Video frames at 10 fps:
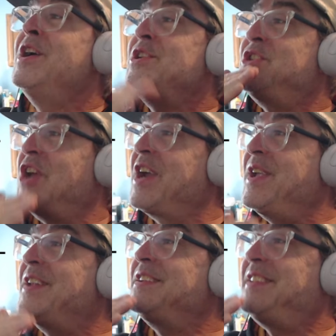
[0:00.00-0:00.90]
Check
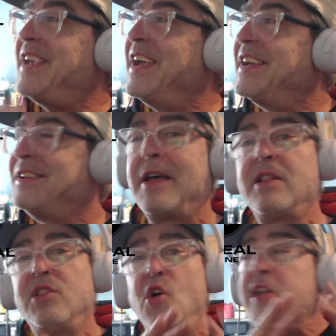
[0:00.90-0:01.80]
it again.
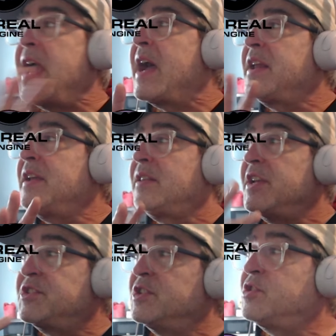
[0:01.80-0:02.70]
Look at it,
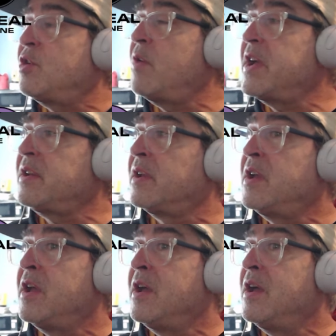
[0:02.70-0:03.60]
listen to it.
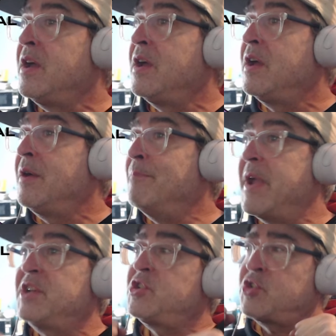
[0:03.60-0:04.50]

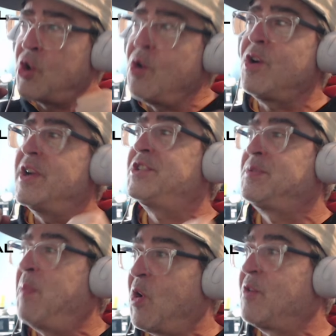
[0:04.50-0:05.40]
Make sure it's
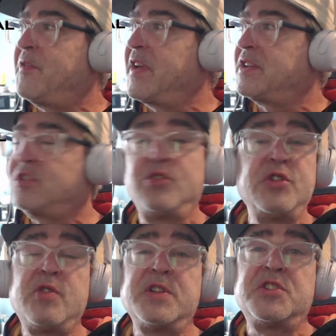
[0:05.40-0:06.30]
perfect so
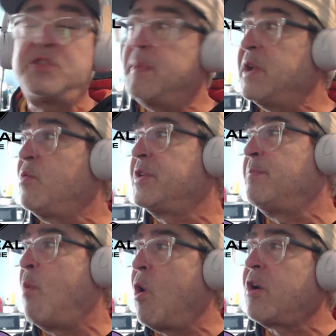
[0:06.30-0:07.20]
you can speak with
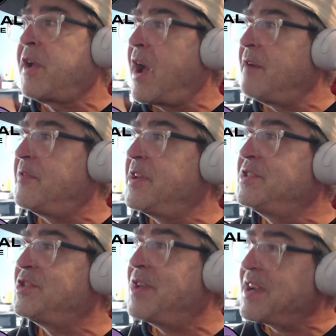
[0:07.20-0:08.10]
more
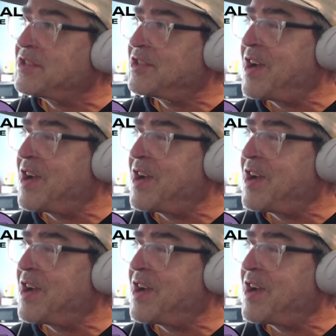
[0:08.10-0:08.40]
confidence next